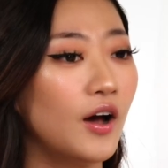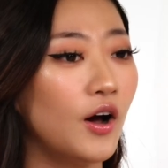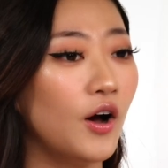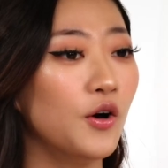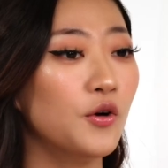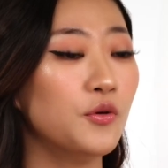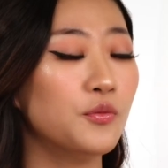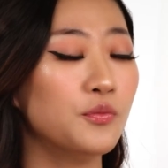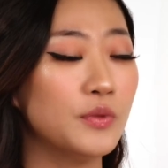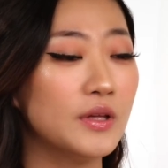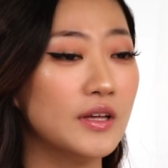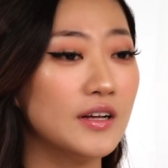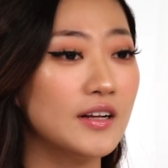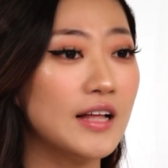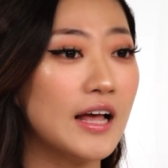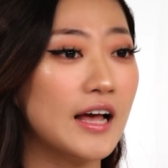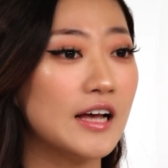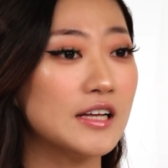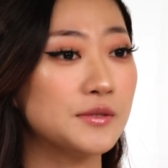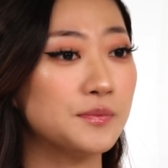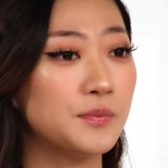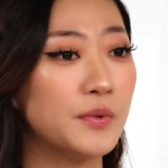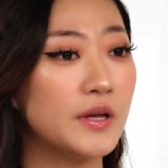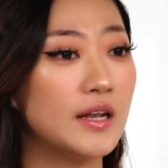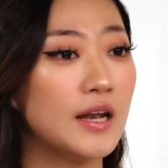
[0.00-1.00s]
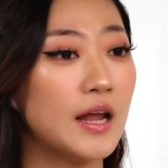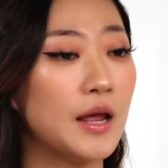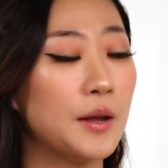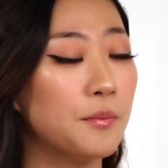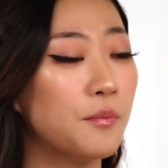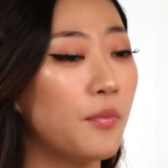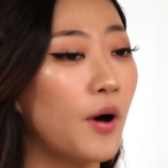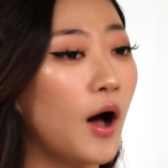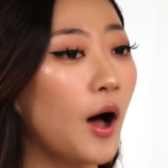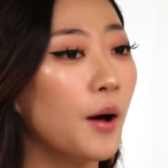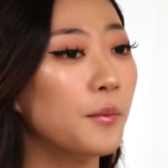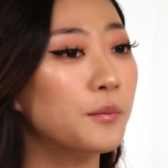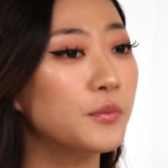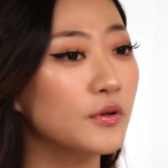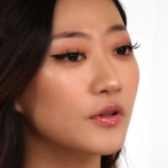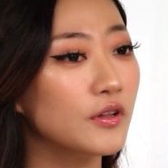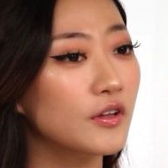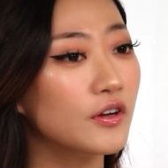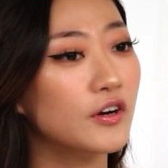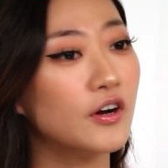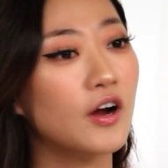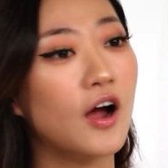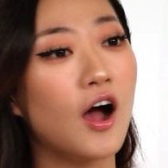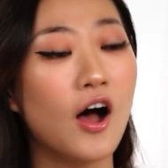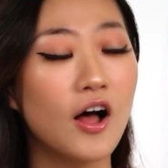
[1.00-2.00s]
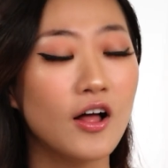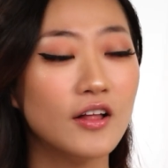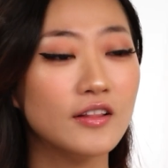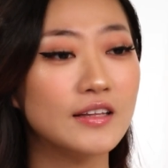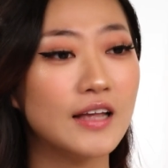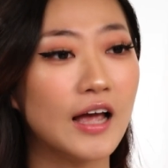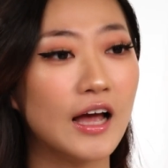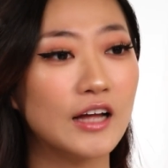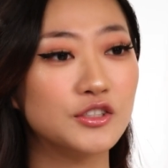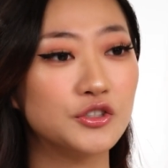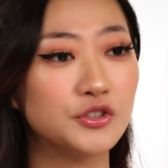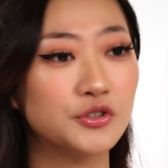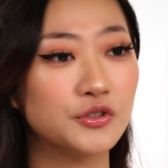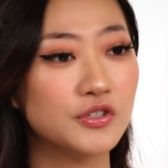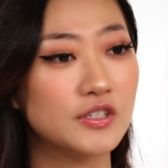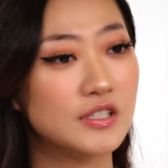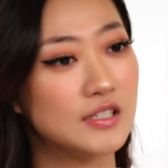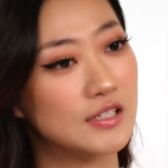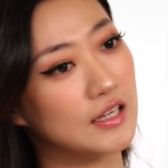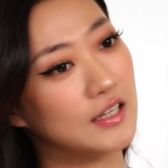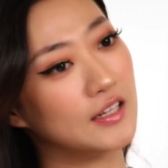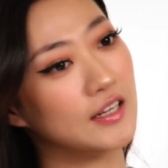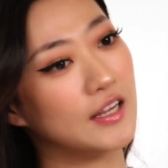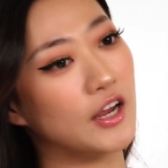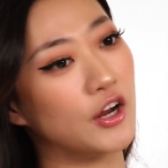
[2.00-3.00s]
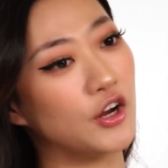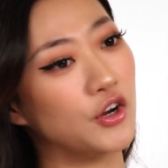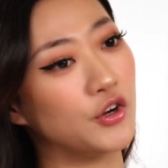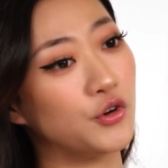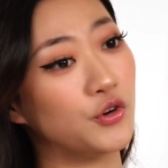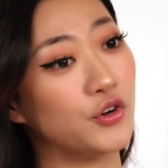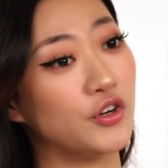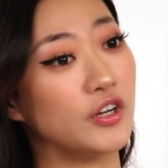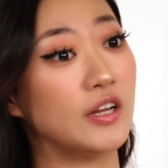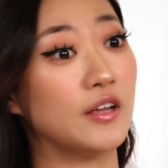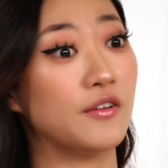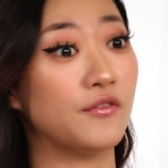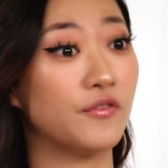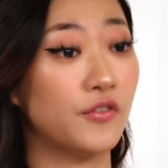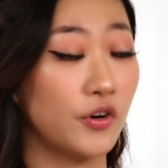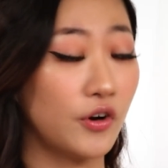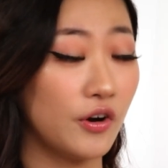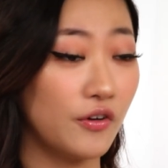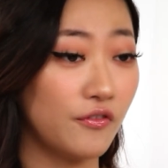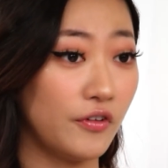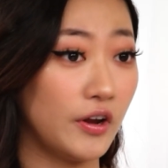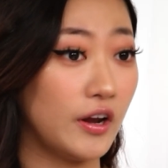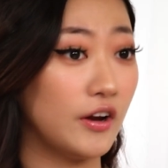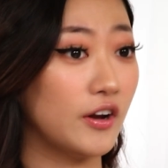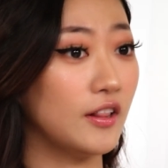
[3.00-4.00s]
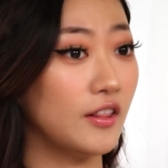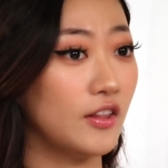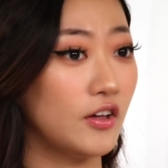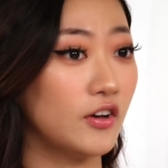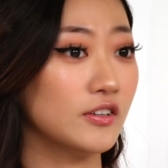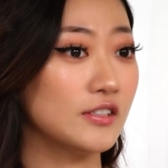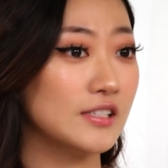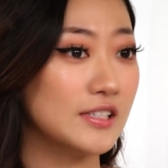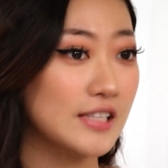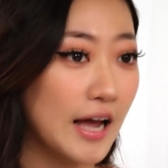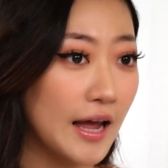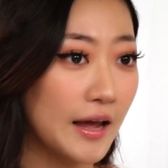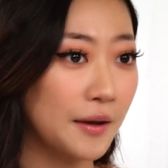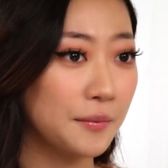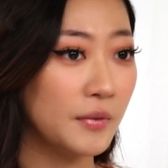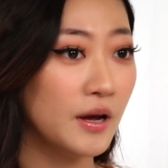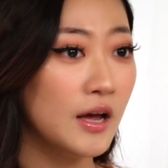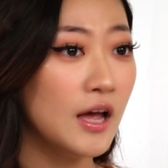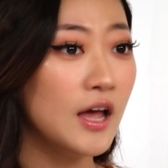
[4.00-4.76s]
Oatmeal has been a popular, all-natural skincare ingredient for a very long time.